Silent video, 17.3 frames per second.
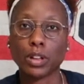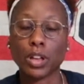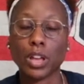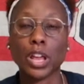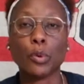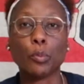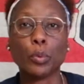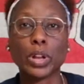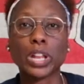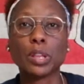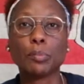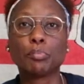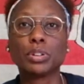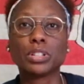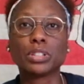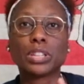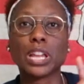And when he
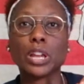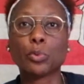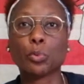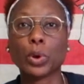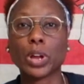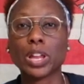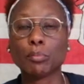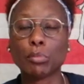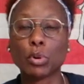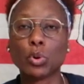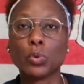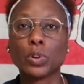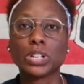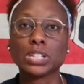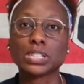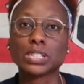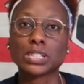put that rainbow
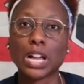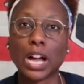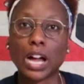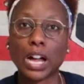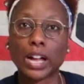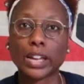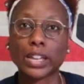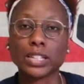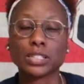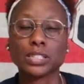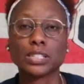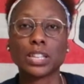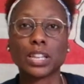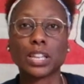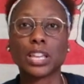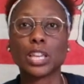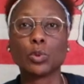in the sky and
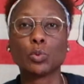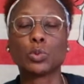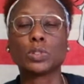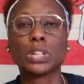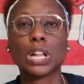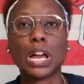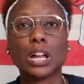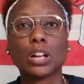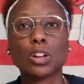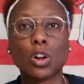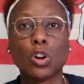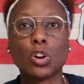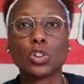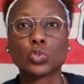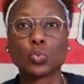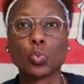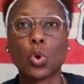said he will not
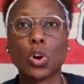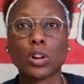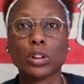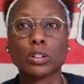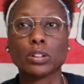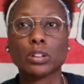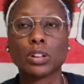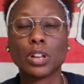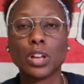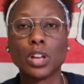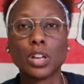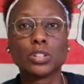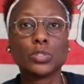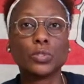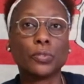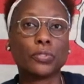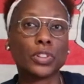cause water
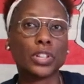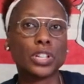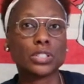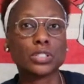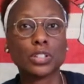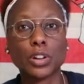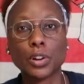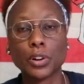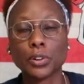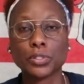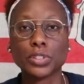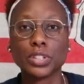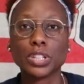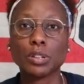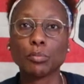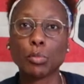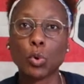to flood the earth
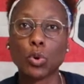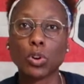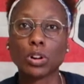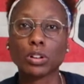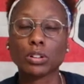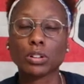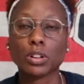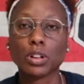anymore,